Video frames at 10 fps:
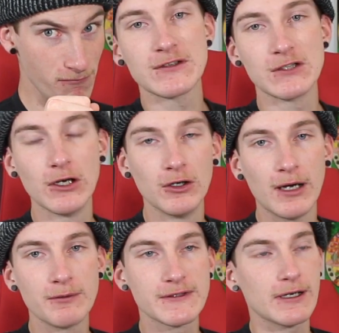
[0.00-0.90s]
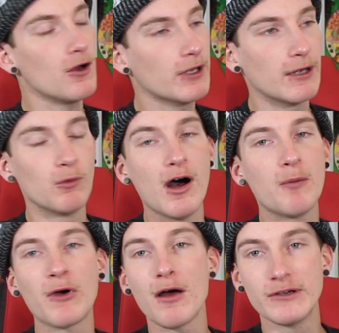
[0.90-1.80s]
So I was like, okay, well, I'll
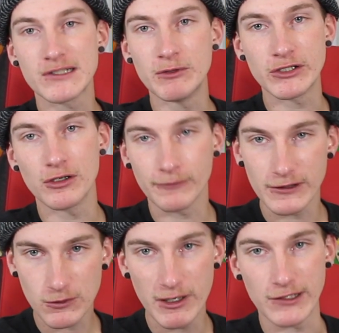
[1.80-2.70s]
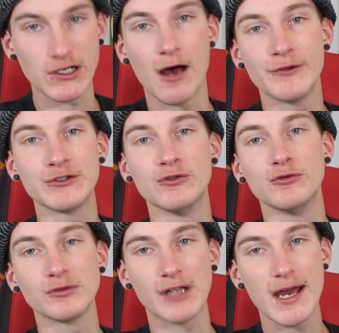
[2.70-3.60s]
probably switch over to Twitch. I'll
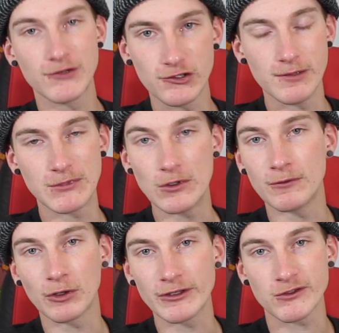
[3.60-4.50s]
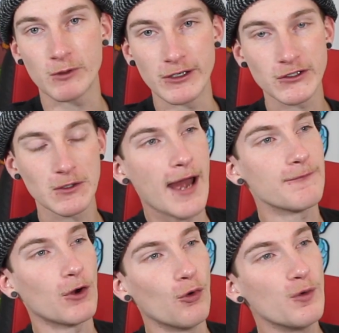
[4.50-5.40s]
do live streams over on Twitch.
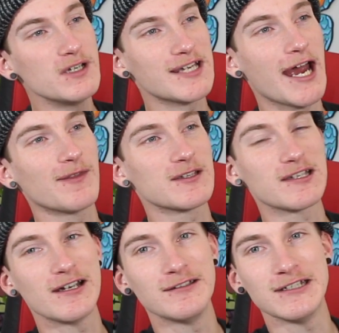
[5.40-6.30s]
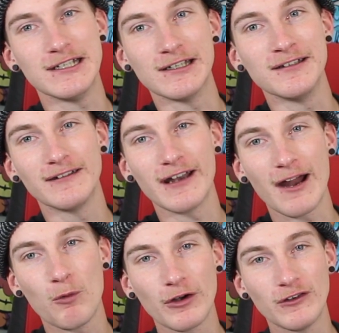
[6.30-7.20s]
I've always had this idea that
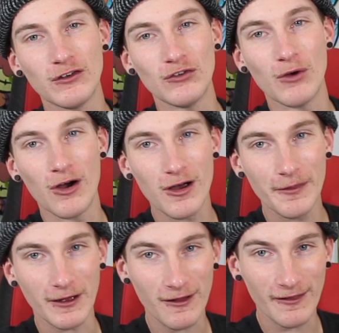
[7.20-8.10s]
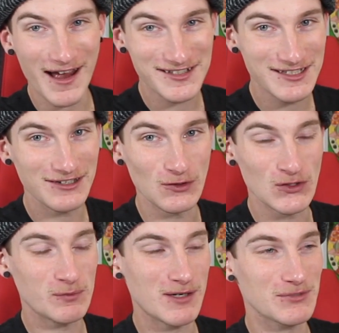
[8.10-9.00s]
I wanted to do all the classic
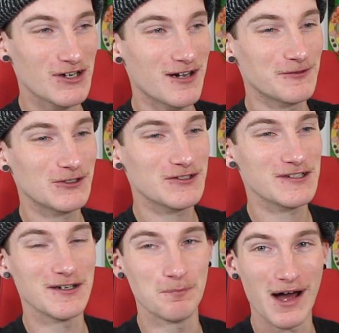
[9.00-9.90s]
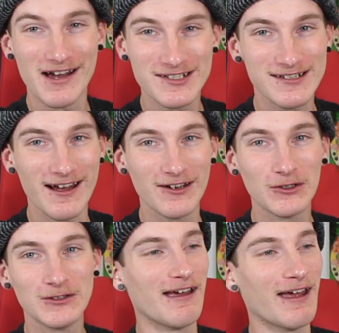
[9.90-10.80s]
Goosebumps covers in my
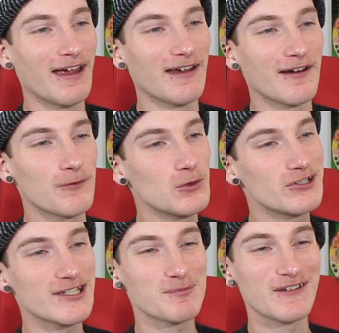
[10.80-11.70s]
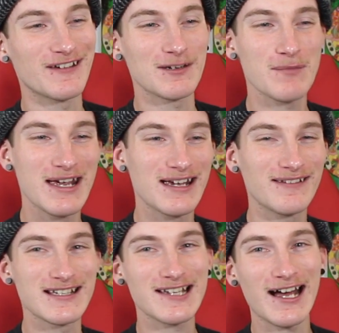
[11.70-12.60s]
style. And I've always just been like, man,
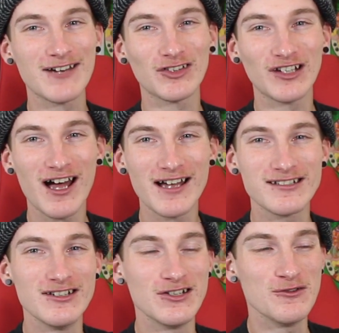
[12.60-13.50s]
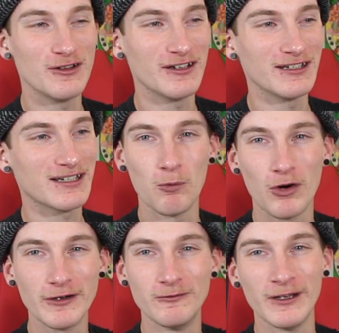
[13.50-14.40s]
that's kind of a lot to do like
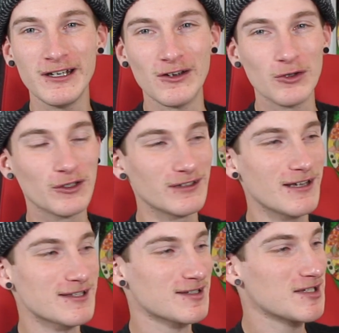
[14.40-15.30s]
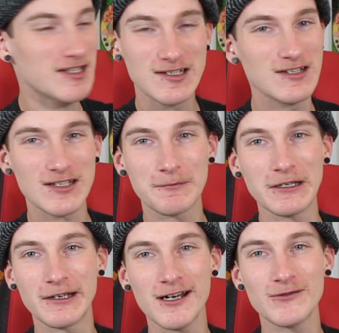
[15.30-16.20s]
one video. Like that's 60
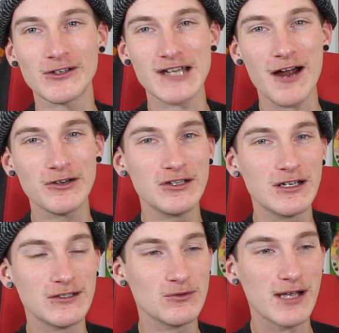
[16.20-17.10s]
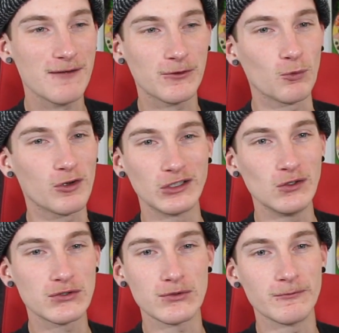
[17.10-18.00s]
something covers. How are you gonna do that for one
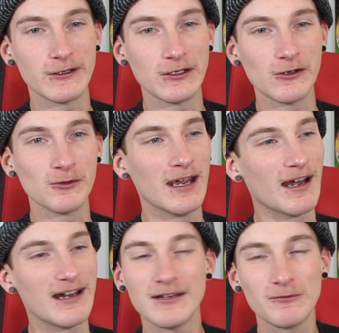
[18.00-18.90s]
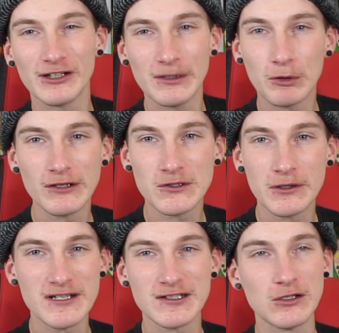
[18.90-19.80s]
YouTube video? And I didn't really want to do
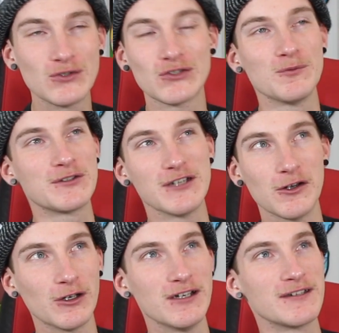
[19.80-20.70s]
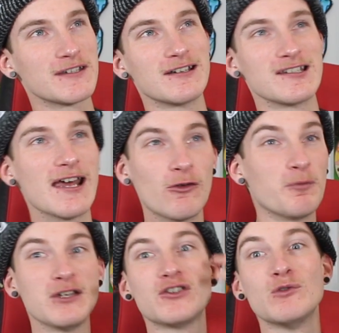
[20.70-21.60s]
it as a YouTube series because then it would
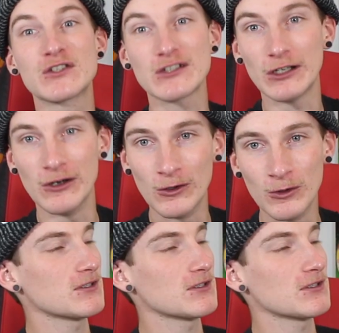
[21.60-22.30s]
be too slow.